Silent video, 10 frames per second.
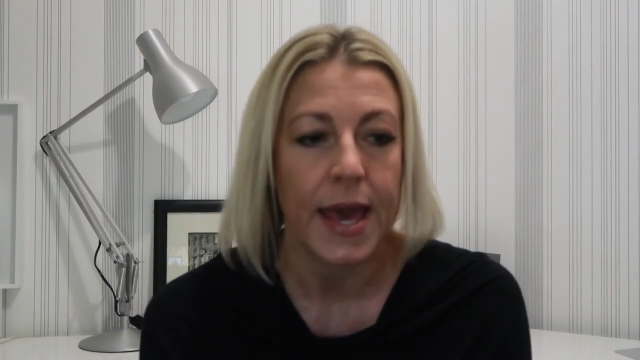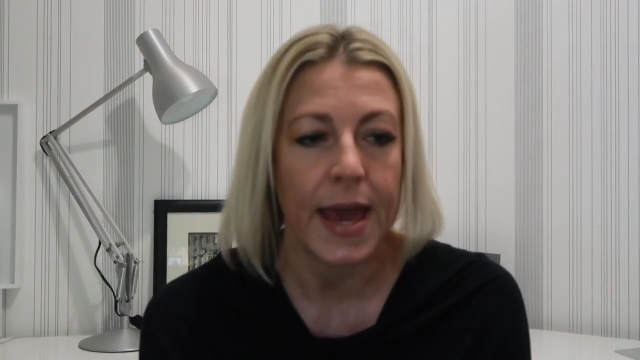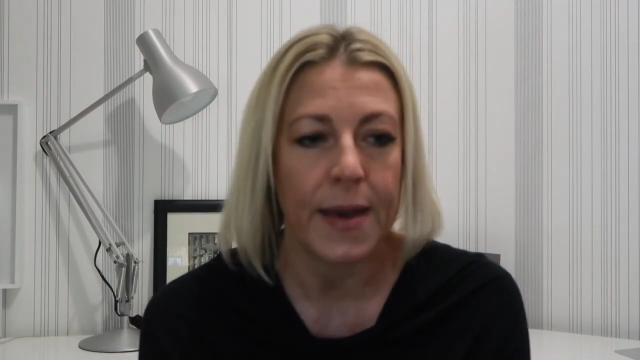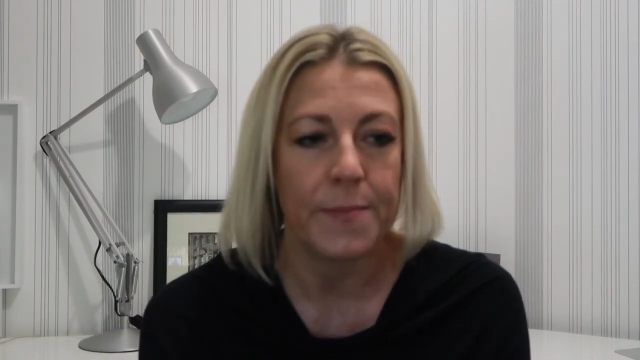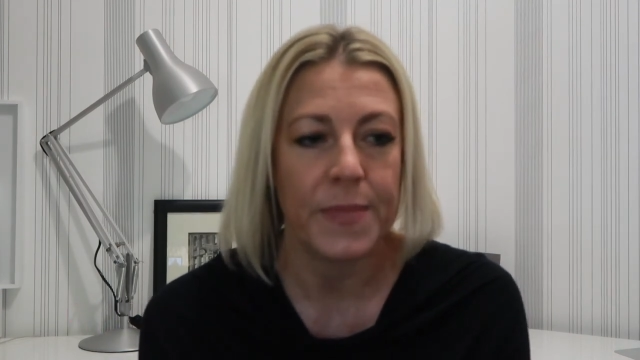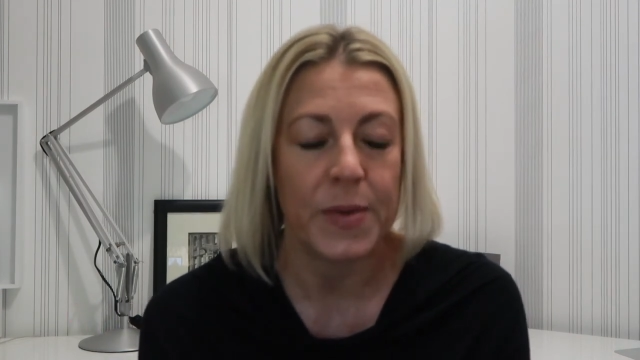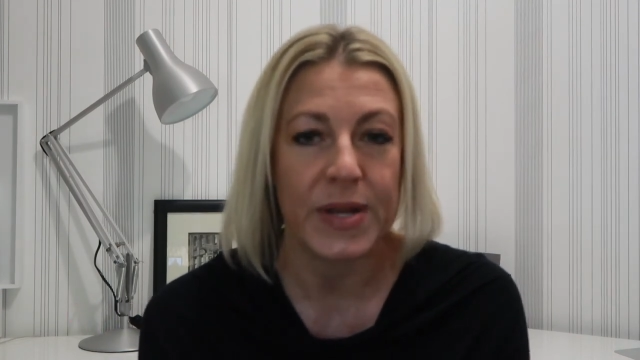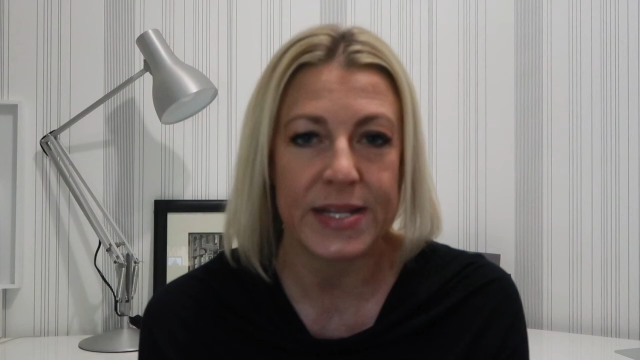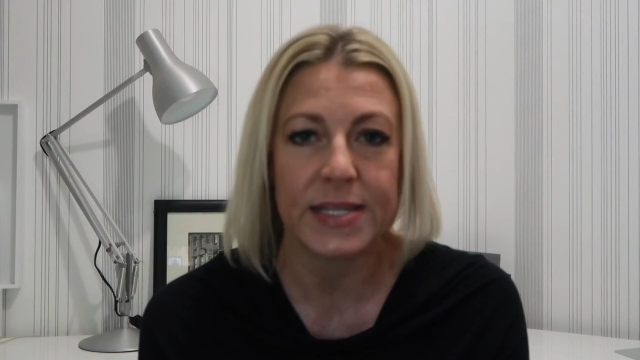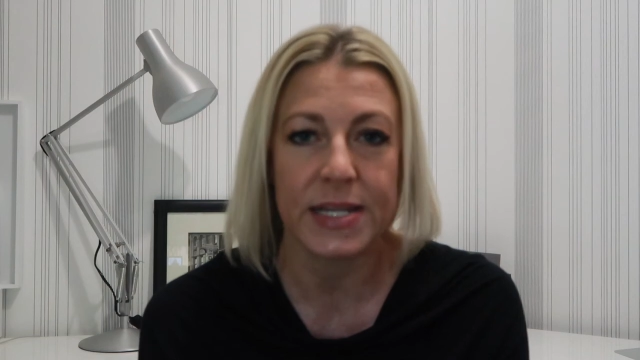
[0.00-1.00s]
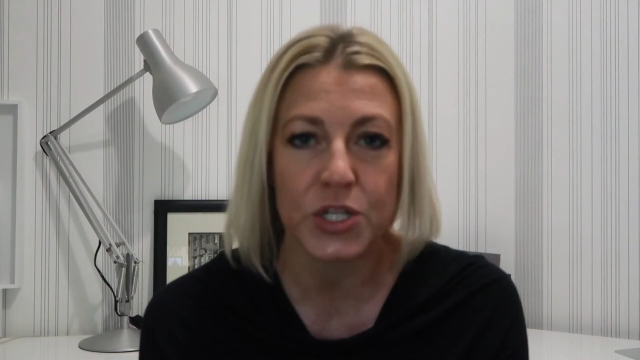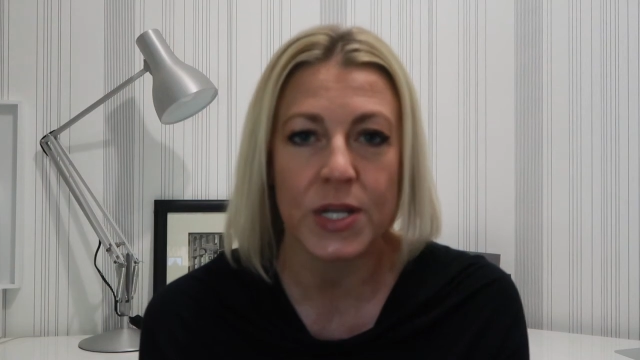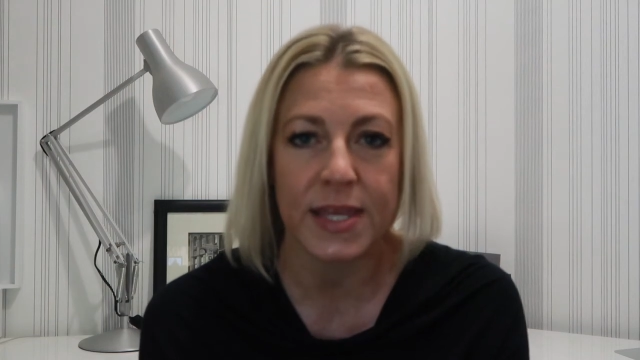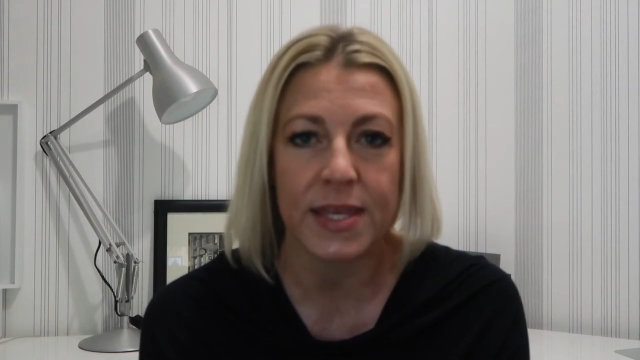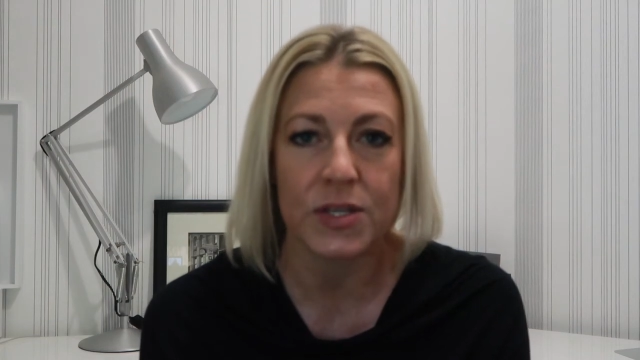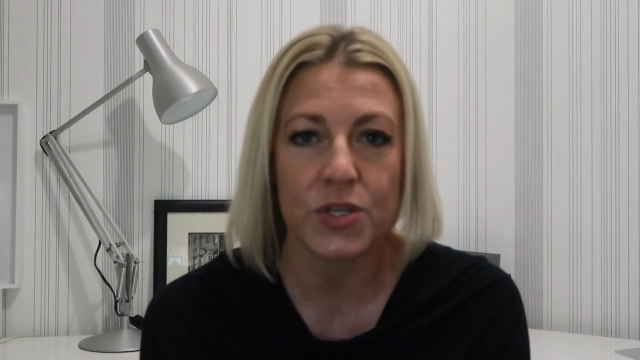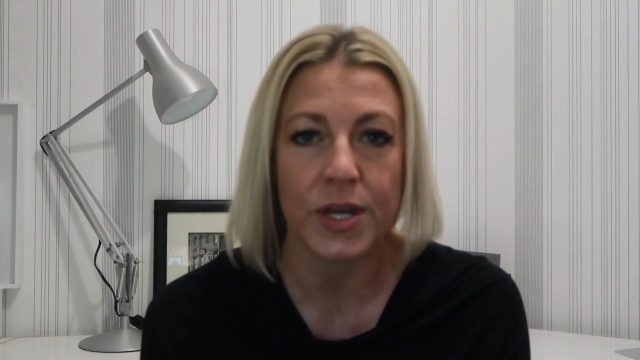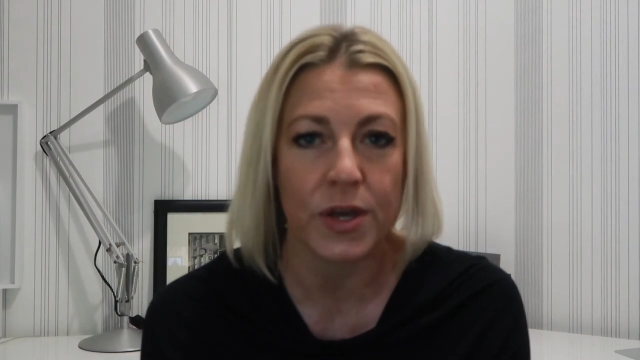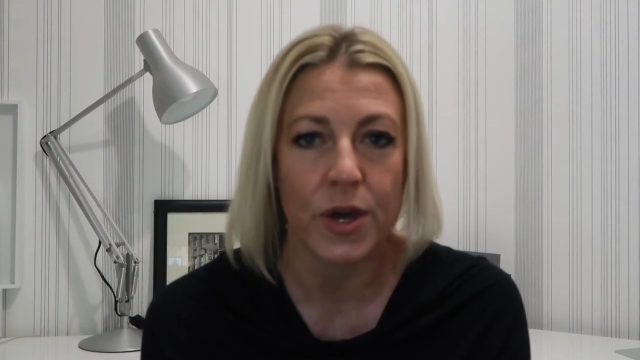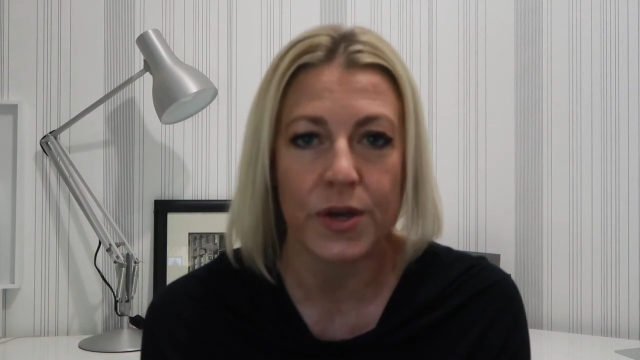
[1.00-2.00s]
But it's literally things you
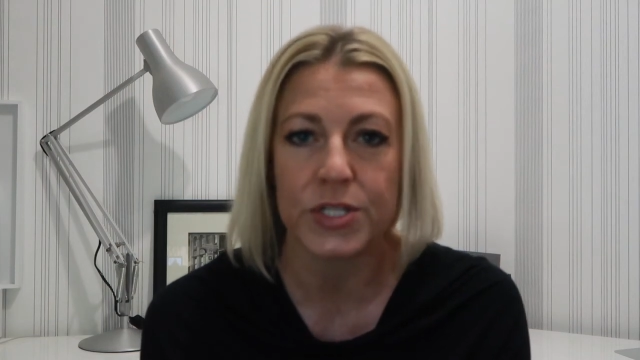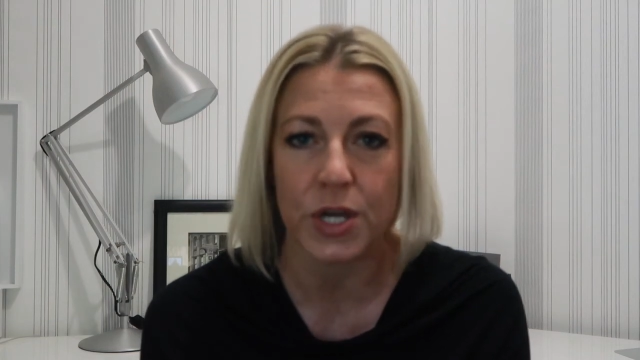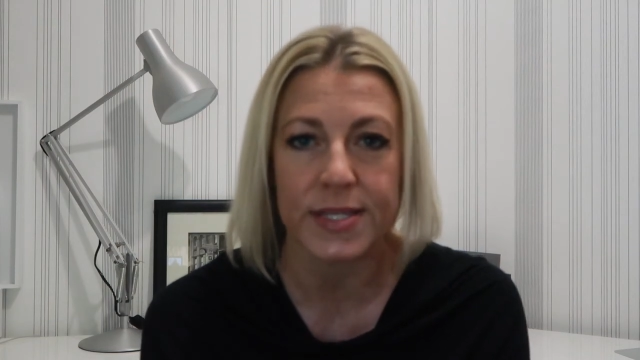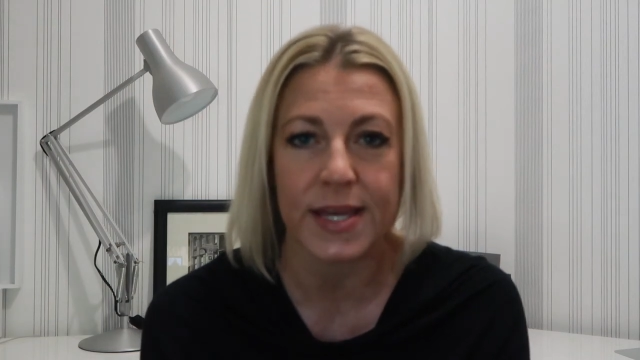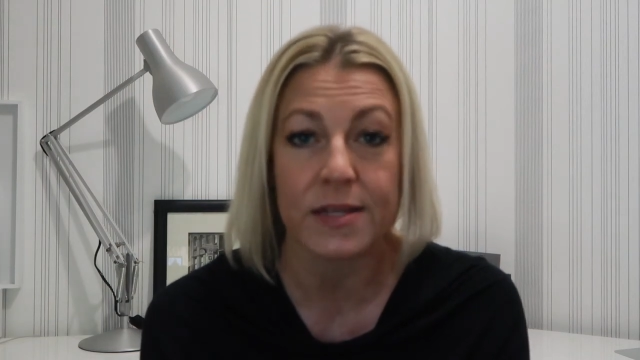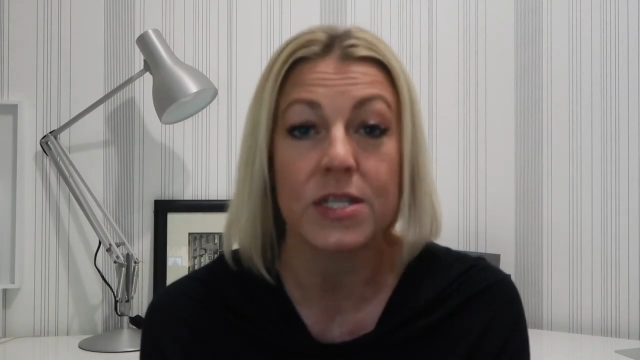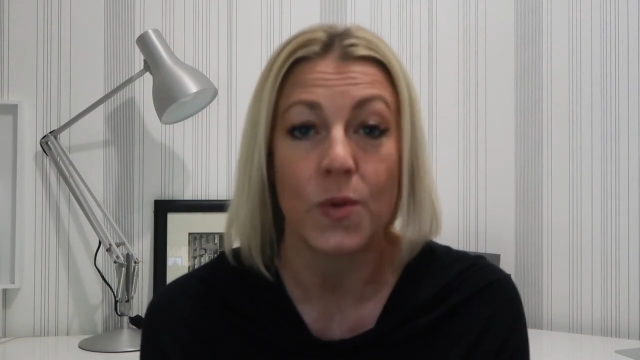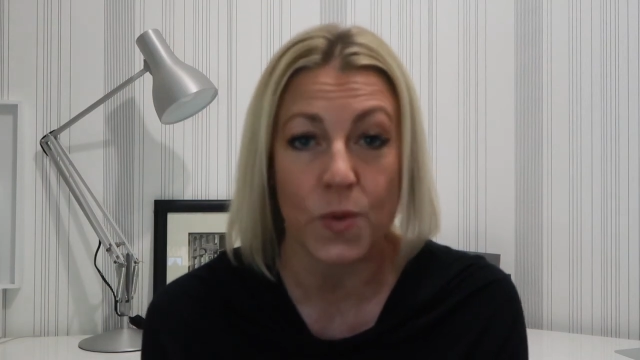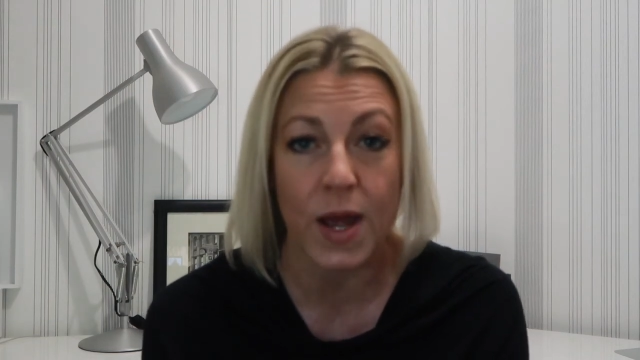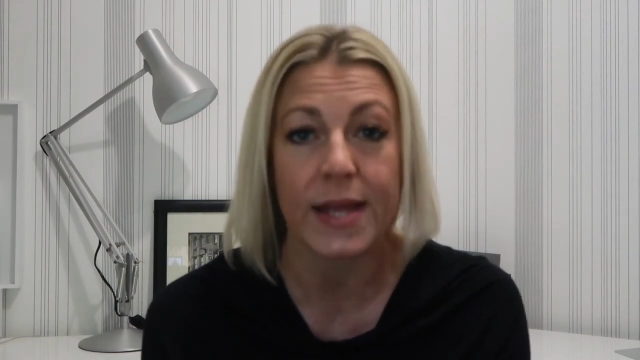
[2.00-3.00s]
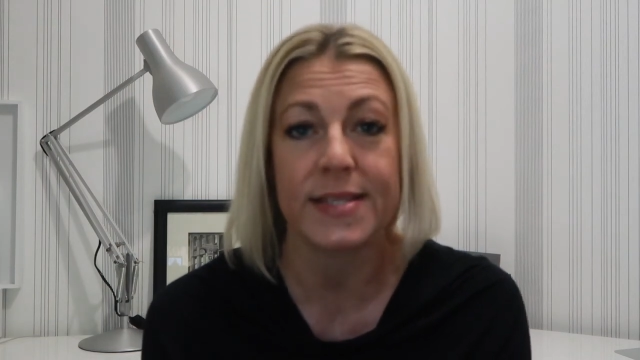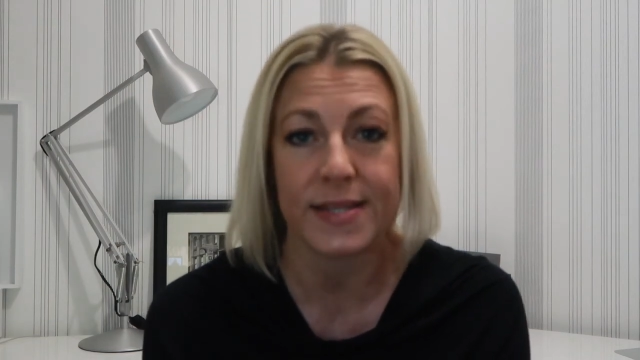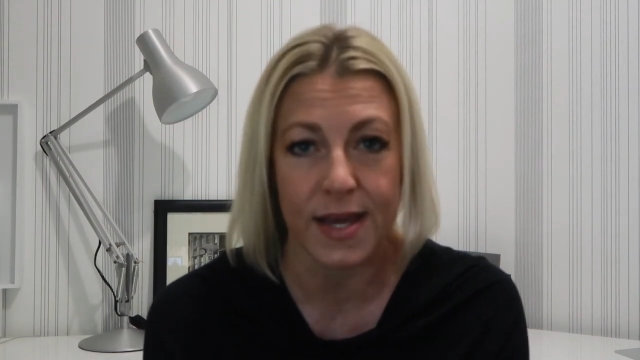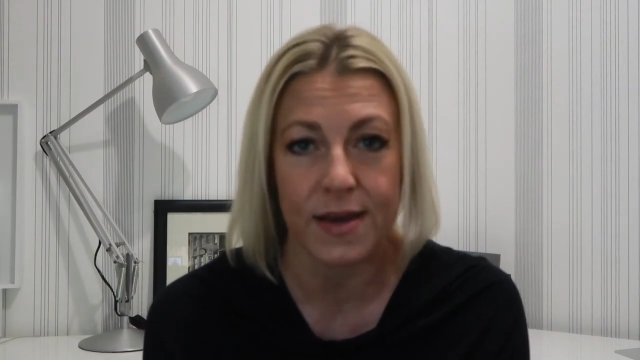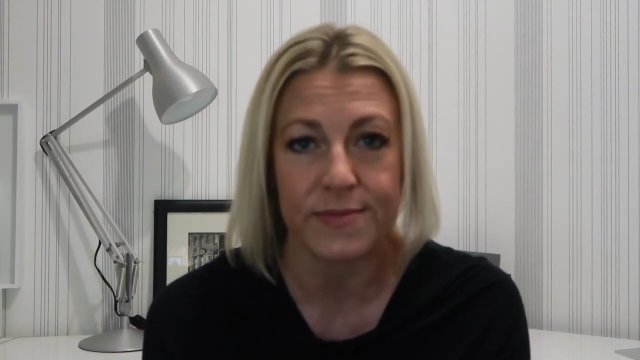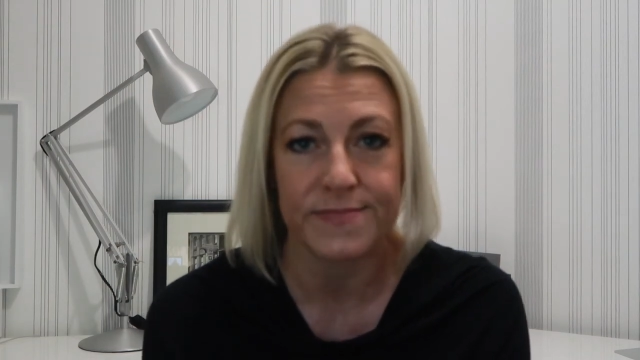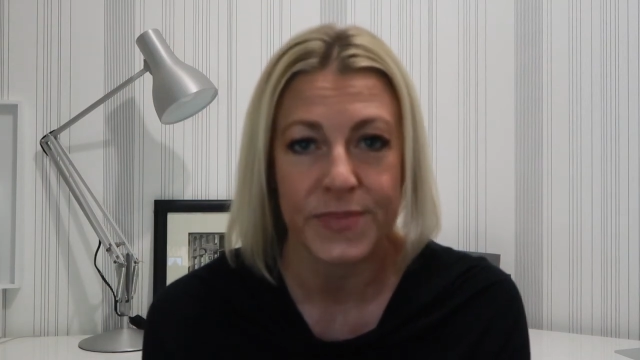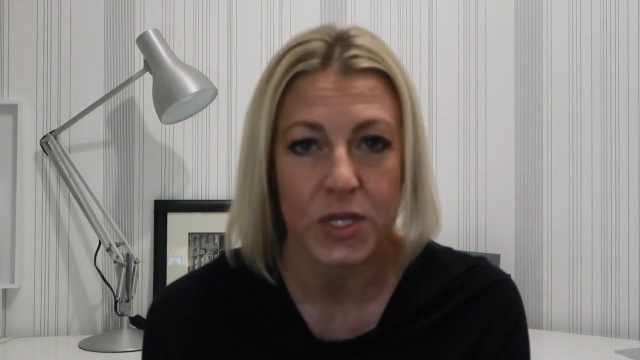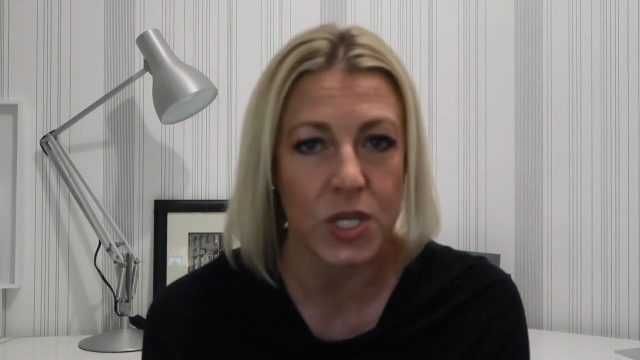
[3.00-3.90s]
can go and toss out right now.